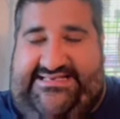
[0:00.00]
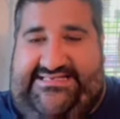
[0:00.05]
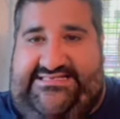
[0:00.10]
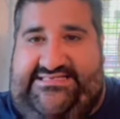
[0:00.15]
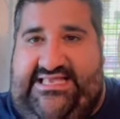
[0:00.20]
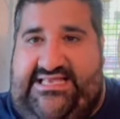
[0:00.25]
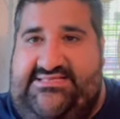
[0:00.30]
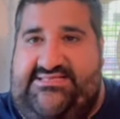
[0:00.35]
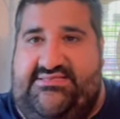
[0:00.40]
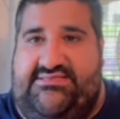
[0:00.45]

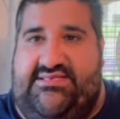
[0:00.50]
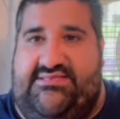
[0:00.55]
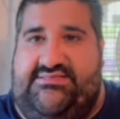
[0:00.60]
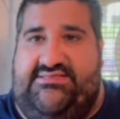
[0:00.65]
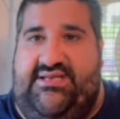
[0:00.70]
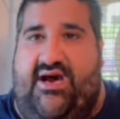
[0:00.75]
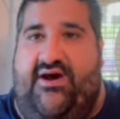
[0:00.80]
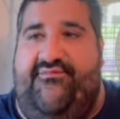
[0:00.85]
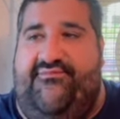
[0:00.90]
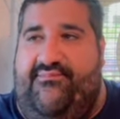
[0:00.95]
This is a
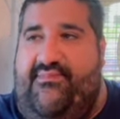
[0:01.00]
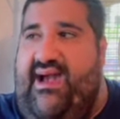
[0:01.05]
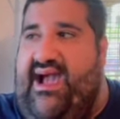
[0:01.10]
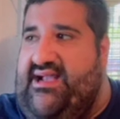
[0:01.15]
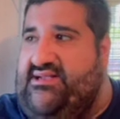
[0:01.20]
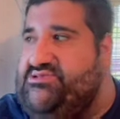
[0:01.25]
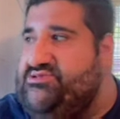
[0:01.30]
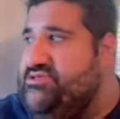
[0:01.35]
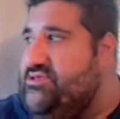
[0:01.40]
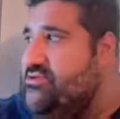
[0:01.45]
tough
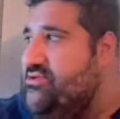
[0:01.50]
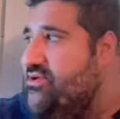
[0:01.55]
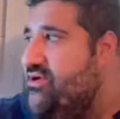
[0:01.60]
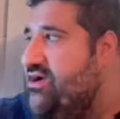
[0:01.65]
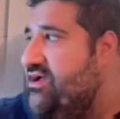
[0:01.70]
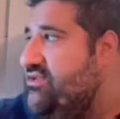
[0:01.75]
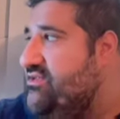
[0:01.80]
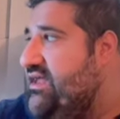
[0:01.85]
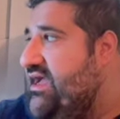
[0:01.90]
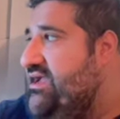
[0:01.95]
match to
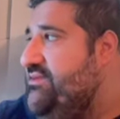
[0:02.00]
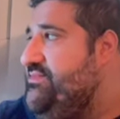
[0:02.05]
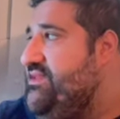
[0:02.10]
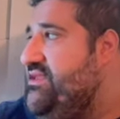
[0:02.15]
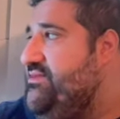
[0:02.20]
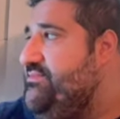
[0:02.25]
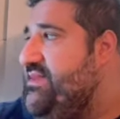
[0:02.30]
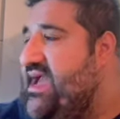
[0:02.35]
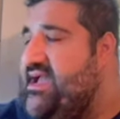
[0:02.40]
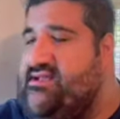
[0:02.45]
call. I
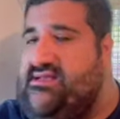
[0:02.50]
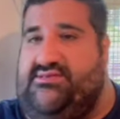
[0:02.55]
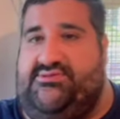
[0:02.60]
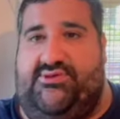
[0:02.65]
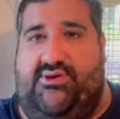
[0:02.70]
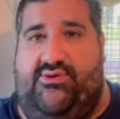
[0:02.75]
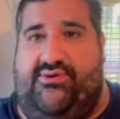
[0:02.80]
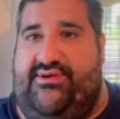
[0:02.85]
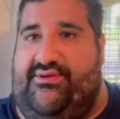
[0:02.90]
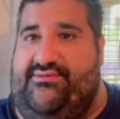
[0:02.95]
mean, Matt
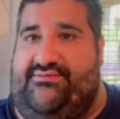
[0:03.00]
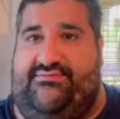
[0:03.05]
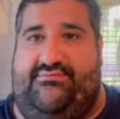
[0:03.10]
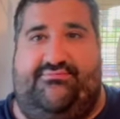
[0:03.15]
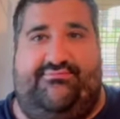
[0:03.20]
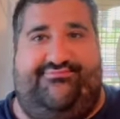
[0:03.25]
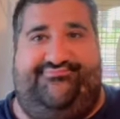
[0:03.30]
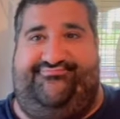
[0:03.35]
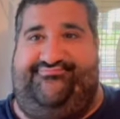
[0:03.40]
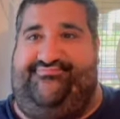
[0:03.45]
Cardona,
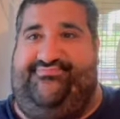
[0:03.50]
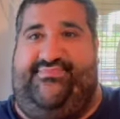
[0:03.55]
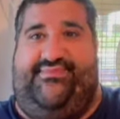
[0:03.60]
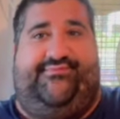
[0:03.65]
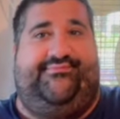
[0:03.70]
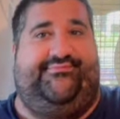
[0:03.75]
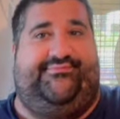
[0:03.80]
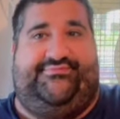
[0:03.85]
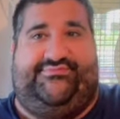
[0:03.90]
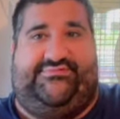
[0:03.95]

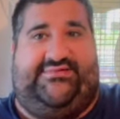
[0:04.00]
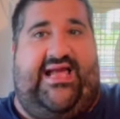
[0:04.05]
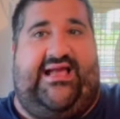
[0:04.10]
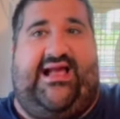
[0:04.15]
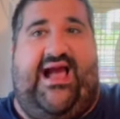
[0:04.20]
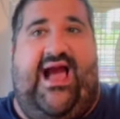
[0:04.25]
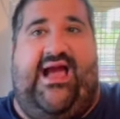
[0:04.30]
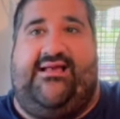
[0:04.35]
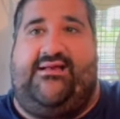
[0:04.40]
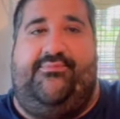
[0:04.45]
that
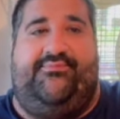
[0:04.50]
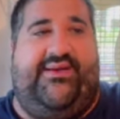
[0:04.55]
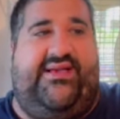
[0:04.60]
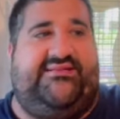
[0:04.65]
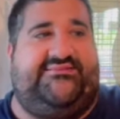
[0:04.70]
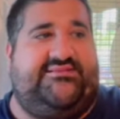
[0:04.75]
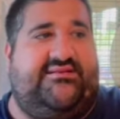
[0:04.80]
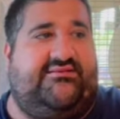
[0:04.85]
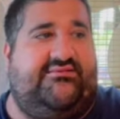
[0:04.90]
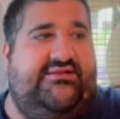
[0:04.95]
guy could
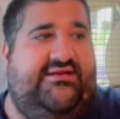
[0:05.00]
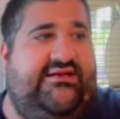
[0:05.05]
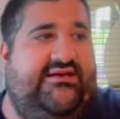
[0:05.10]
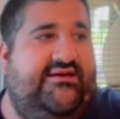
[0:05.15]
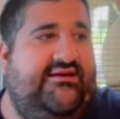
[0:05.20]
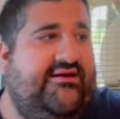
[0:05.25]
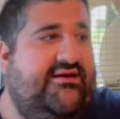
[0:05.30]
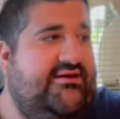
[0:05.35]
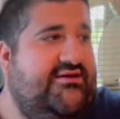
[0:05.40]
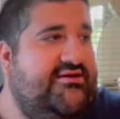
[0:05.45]

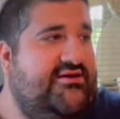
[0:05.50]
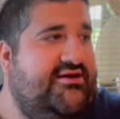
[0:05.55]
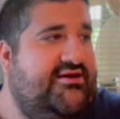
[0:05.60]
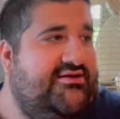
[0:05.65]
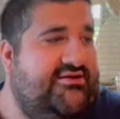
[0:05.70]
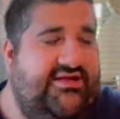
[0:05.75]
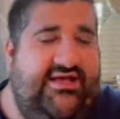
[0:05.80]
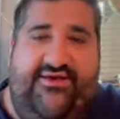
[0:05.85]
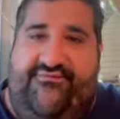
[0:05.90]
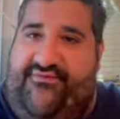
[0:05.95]
basically
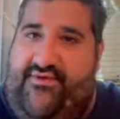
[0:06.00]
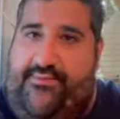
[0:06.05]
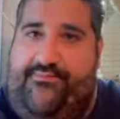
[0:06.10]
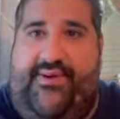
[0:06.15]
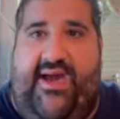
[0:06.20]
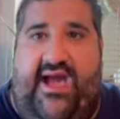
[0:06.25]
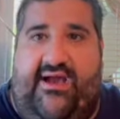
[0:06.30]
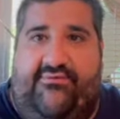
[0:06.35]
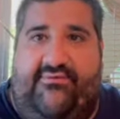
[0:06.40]
leave Impact